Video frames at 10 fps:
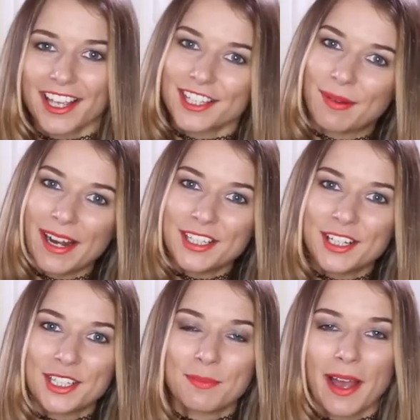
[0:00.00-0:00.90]
So I
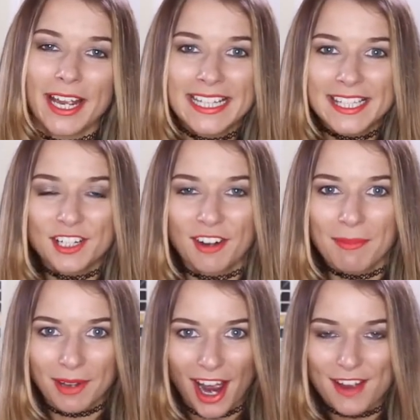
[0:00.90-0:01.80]
took to my
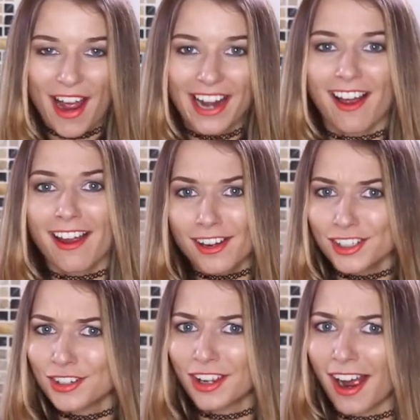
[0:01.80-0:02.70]
Instagram live and I
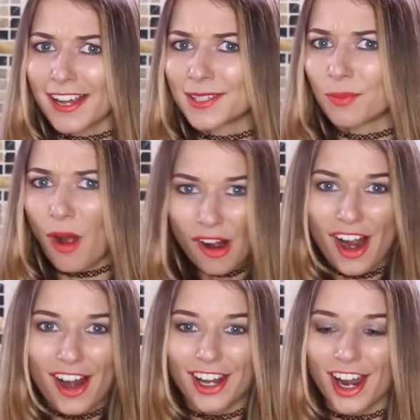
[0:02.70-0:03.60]
asked you guys what
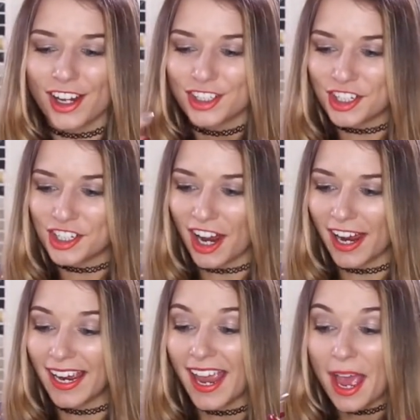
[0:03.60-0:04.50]
colour should
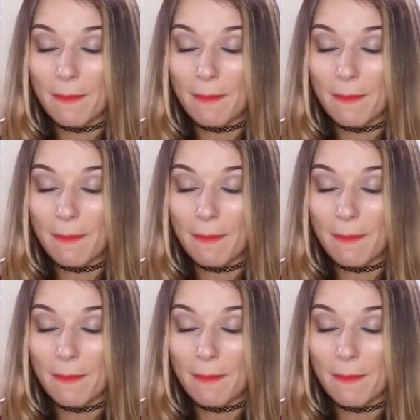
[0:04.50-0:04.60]
I